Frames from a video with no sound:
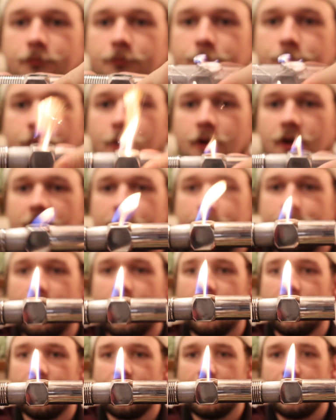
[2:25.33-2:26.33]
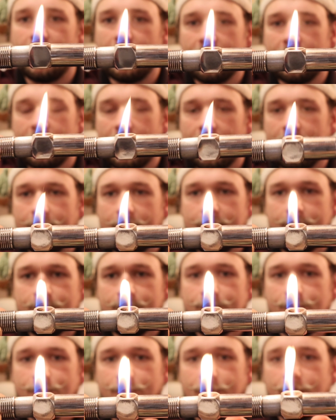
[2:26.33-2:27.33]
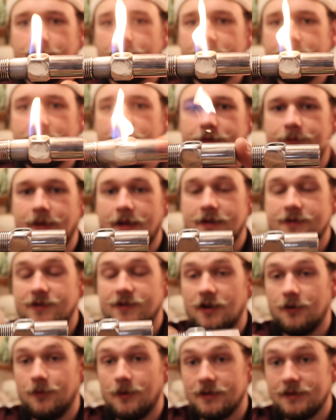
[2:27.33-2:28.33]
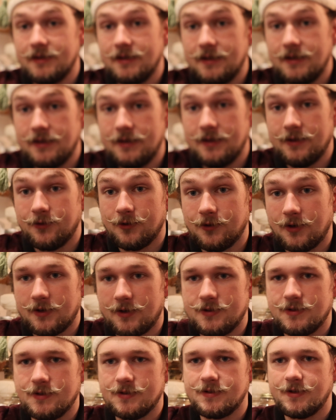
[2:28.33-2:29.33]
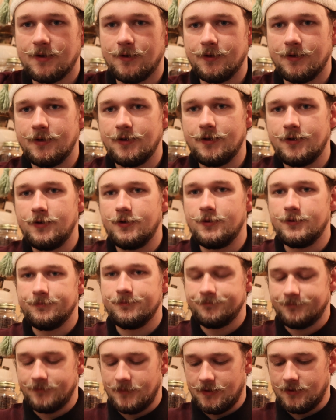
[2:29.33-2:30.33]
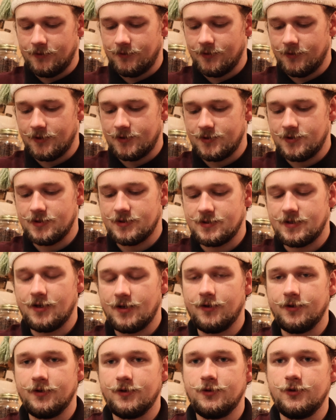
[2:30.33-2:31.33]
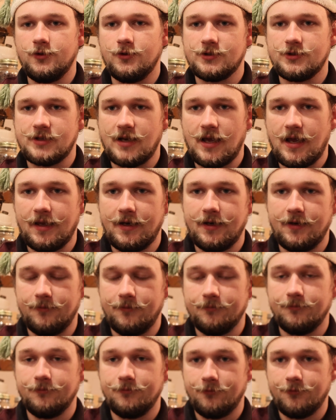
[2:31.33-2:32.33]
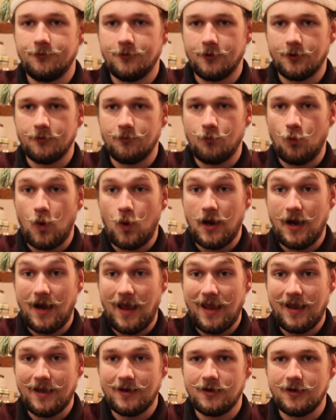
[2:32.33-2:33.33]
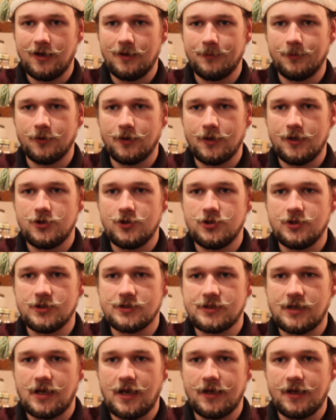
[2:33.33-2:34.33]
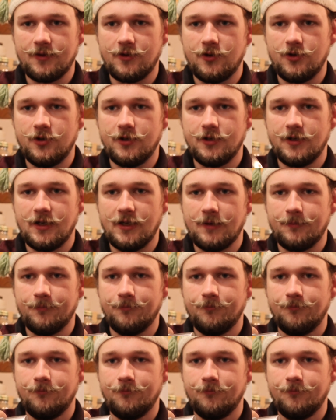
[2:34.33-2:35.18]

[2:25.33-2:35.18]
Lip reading: pull it apart like that. Well, that's not what the instructions tell you to do. The instructions tell you to slide it for one-hand operation. You slide the hood up,